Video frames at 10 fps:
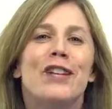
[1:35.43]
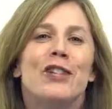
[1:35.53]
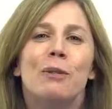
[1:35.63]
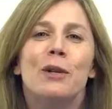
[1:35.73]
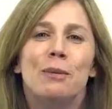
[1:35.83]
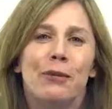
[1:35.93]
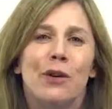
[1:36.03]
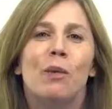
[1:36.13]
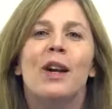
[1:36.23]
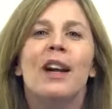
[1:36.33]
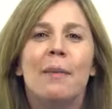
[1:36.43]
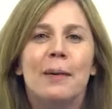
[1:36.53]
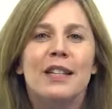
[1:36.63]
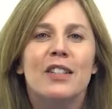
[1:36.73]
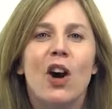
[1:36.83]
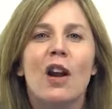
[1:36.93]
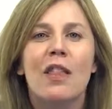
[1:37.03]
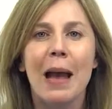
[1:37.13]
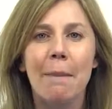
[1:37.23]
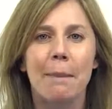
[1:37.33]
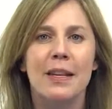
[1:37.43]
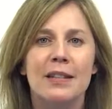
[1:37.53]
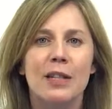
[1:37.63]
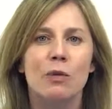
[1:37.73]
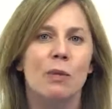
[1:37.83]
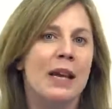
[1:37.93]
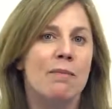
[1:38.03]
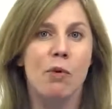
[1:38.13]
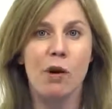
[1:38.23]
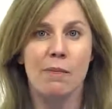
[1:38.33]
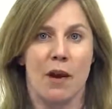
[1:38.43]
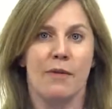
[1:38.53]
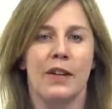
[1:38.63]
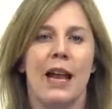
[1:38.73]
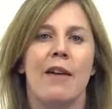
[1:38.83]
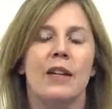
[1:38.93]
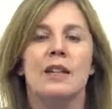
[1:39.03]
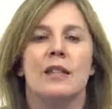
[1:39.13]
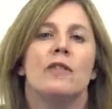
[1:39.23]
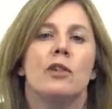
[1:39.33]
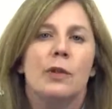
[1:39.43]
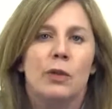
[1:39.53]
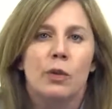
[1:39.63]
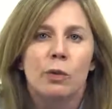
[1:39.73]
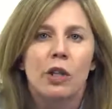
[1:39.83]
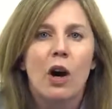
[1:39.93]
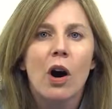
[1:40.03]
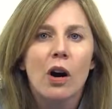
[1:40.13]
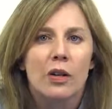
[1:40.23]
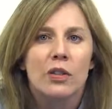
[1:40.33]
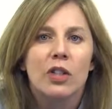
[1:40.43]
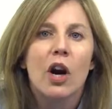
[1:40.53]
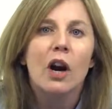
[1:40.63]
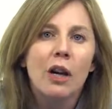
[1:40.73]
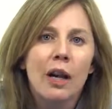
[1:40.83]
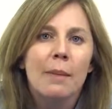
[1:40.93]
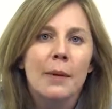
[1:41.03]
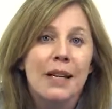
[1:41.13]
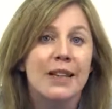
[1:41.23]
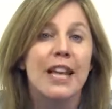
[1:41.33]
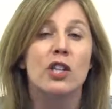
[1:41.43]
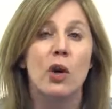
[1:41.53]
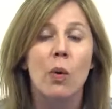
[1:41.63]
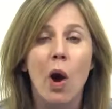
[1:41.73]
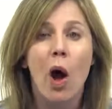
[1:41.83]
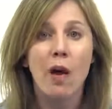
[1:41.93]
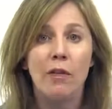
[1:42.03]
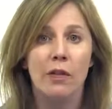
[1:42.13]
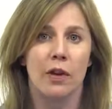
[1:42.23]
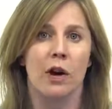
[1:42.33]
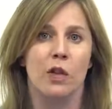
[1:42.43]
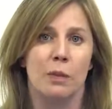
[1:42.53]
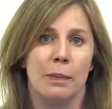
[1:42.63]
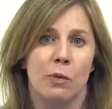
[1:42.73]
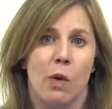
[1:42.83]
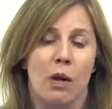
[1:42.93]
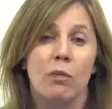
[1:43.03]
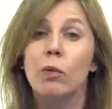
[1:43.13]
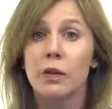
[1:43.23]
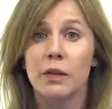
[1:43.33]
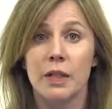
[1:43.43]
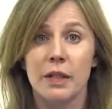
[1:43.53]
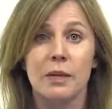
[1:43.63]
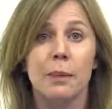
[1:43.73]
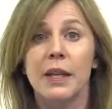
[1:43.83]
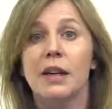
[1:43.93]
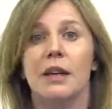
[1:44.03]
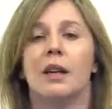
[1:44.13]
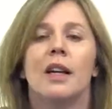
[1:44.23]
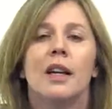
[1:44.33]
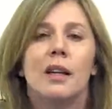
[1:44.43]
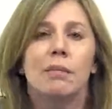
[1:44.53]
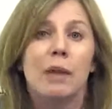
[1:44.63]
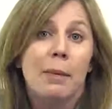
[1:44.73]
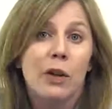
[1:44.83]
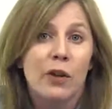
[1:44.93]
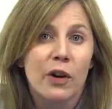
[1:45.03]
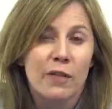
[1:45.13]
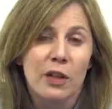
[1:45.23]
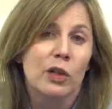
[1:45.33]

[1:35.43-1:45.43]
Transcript: consumers prefer one company's car, that business will make more profit and have an incentive to produce more cars. Car companies that don't offer the cars people want will disappear. Maybe you've heard of the